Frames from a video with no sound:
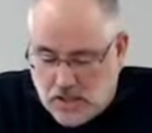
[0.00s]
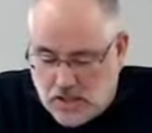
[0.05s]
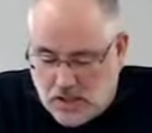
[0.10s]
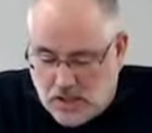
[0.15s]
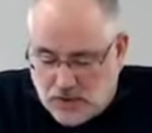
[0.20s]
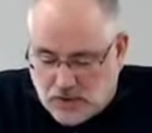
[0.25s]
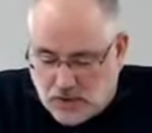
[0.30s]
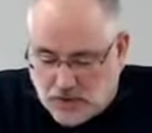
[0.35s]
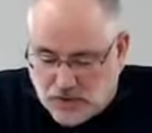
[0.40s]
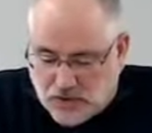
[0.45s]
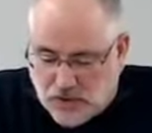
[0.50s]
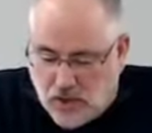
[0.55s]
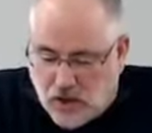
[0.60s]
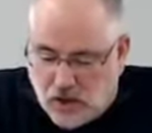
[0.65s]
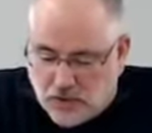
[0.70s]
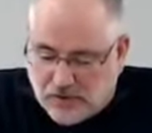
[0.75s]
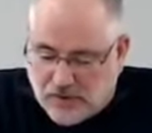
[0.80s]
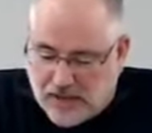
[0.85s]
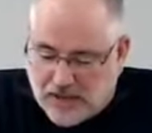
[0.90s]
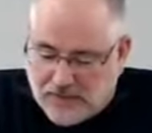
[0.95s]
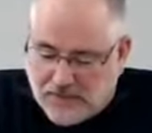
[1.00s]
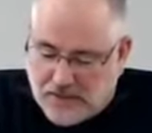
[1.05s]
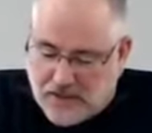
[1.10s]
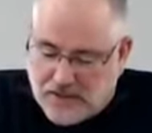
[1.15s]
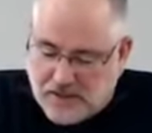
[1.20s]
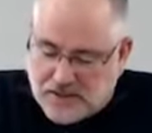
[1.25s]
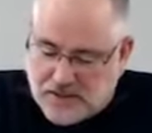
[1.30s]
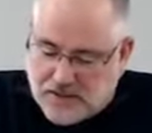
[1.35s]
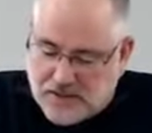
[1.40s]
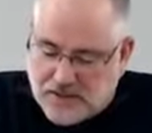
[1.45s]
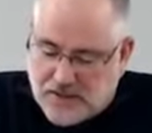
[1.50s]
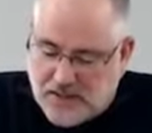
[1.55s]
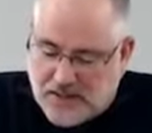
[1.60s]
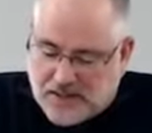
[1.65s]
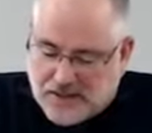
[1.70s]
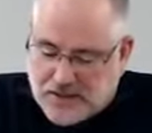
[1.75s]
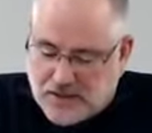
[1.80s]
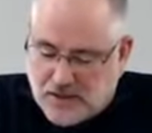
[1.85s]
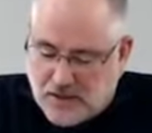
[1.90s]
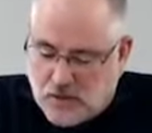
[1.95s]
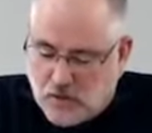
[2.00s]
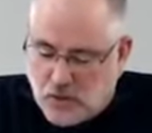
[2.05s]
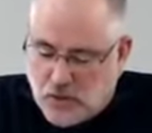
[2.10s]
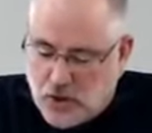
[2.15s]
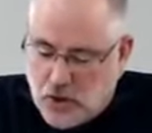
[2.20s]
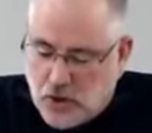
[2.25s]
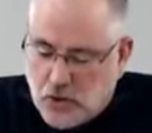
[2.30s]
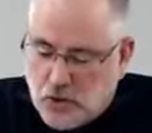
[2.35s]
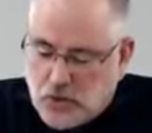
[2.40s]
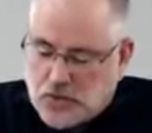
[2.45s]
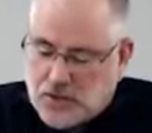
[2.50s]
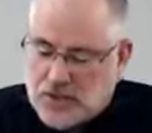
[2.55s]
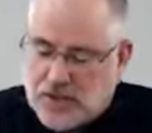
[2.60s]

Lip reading: So it's laws like this that were used